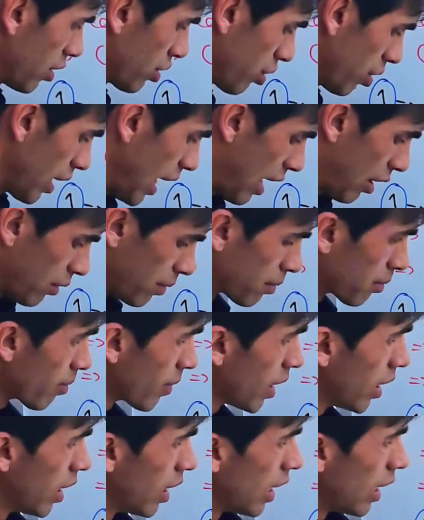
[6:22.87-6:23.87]
So now,
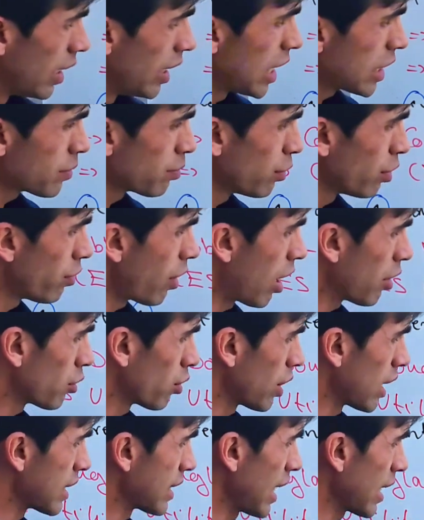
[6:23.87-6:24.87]
let's move out to
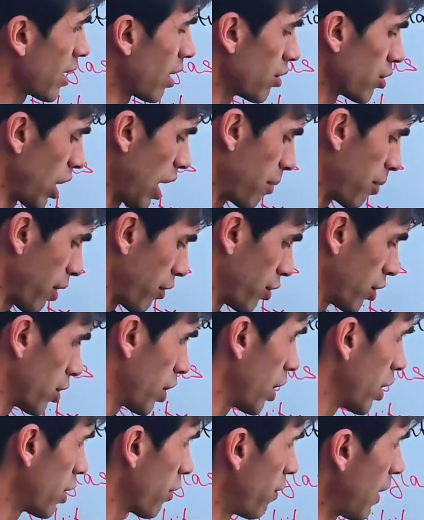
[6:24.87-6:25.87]
the second type of
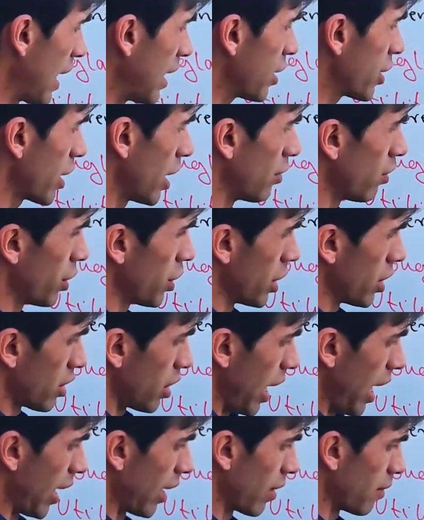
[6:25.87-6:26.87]
utility function, which is
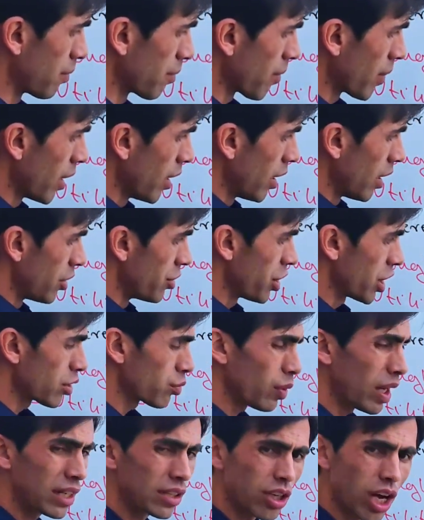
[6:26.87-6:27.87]
like just
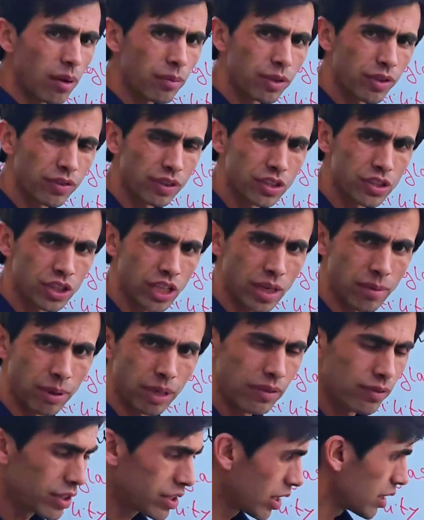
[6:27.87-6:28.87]
one-time
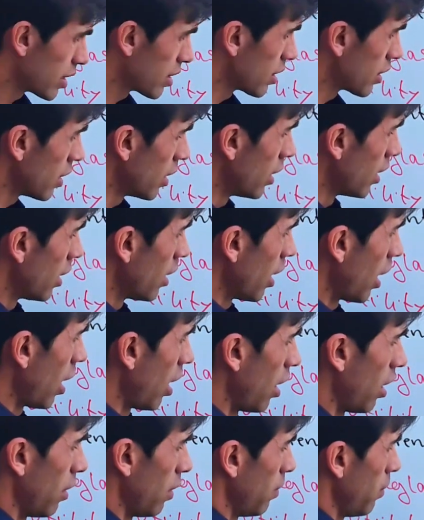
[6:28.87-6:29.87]
differentiable, which is
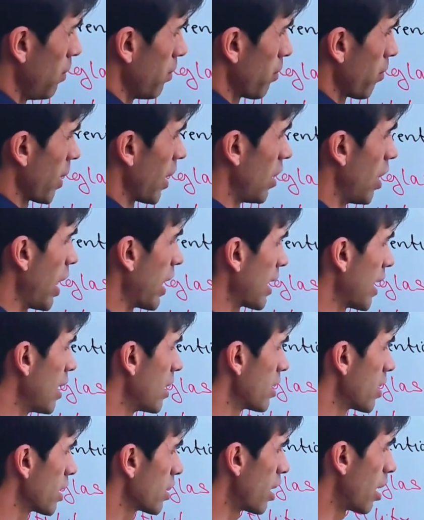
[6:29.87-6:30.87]
like an
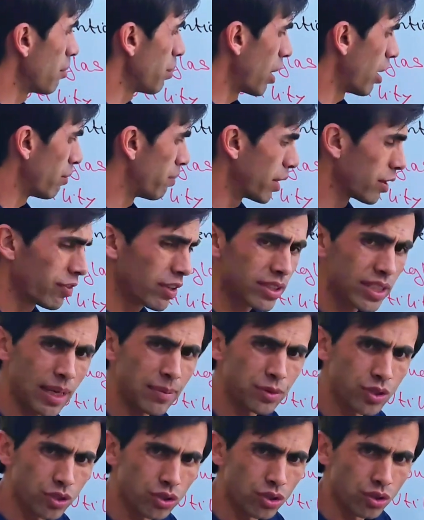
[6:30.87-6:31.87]
example of perfect
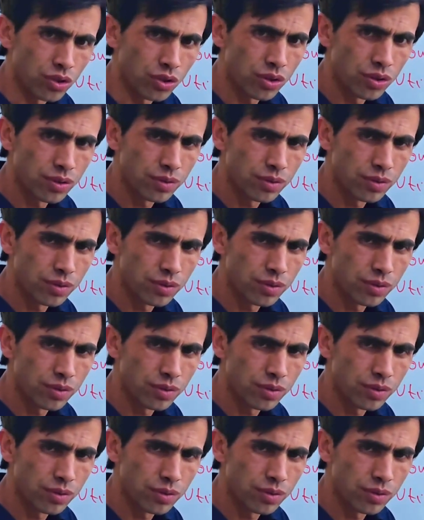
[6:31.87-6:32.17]
substitute.